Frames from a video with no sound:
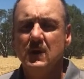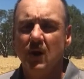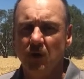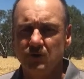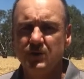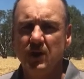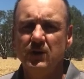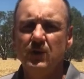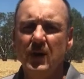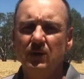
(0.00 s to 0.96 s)
I'll show
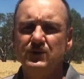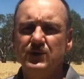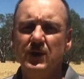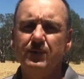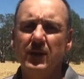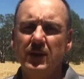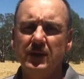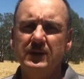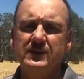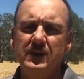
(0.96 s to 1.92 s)
you how cheap and
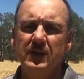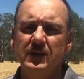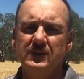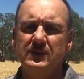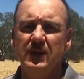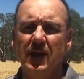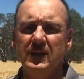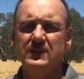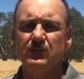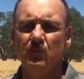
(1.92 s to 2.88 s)
easy it is to gain
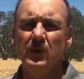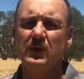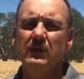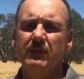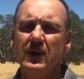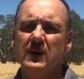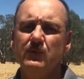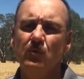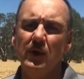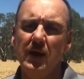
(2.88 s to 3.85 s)
some really
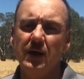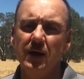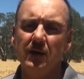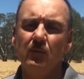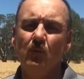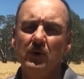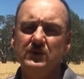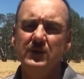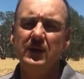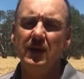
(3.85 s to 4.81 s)
valuable data while
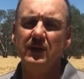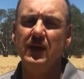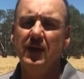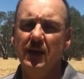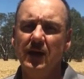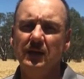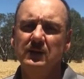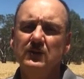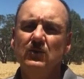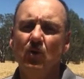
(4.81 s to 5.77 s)
sitting in the header
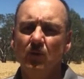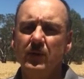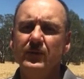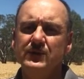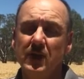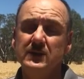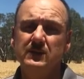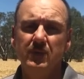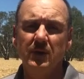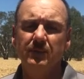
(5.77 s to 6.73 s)
or in the chaser
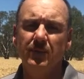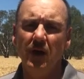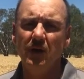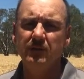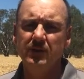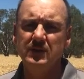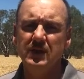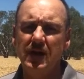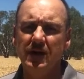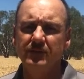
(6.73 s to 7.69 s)
bin over this
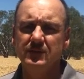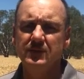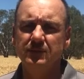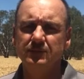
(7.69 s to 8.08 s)
harvest.